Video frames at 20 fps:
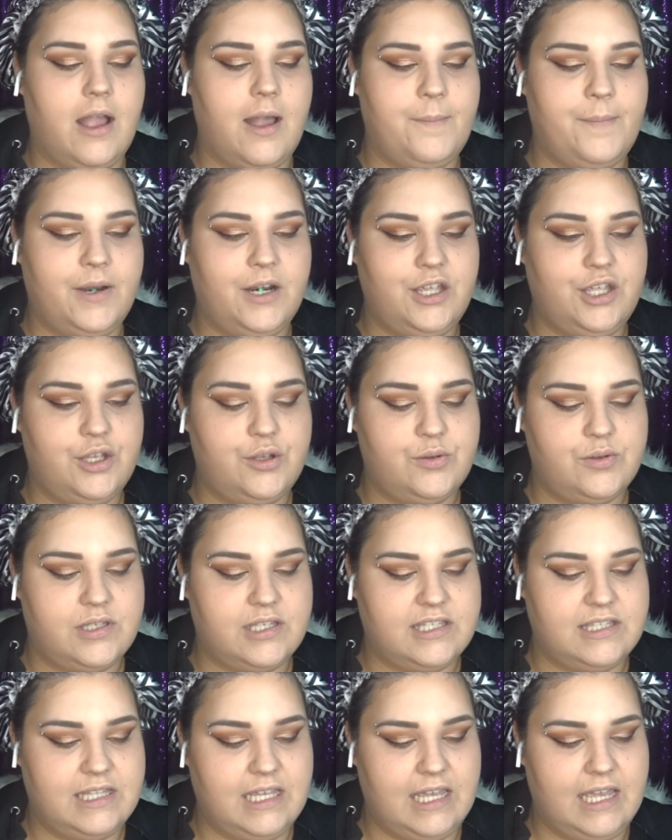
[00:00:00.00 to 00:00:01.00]
I'm gonna
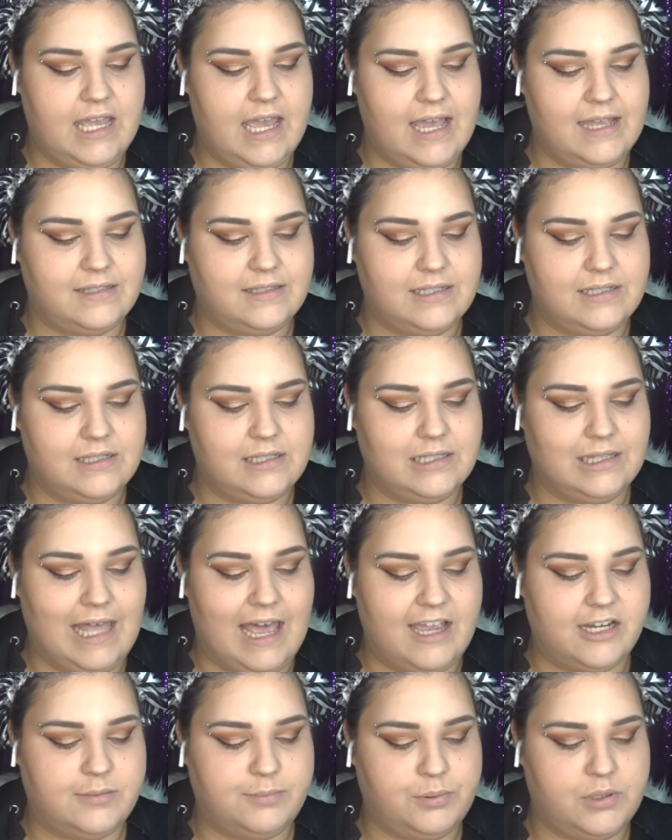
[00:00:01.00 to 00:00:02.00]
use the Essence
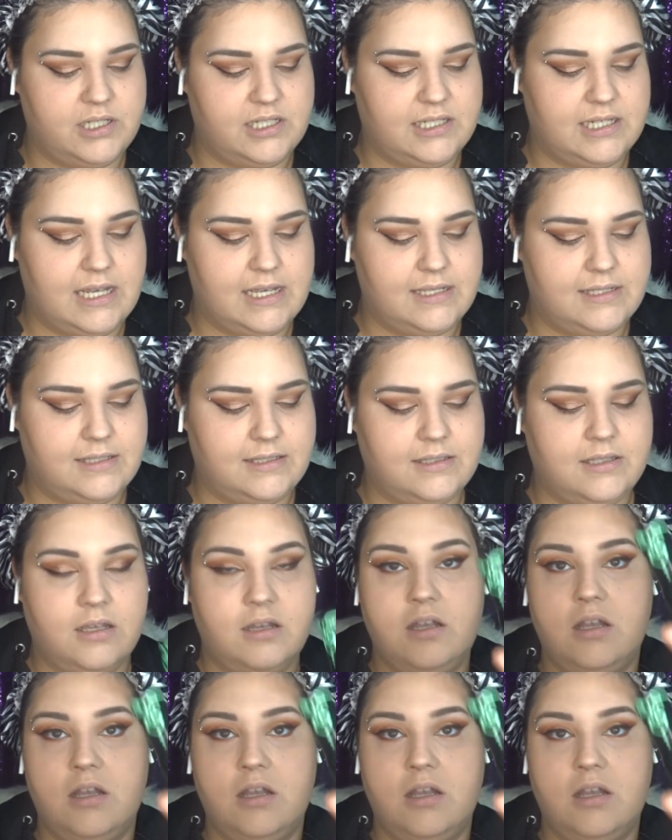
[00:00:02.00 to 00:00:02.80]
Lash Princess.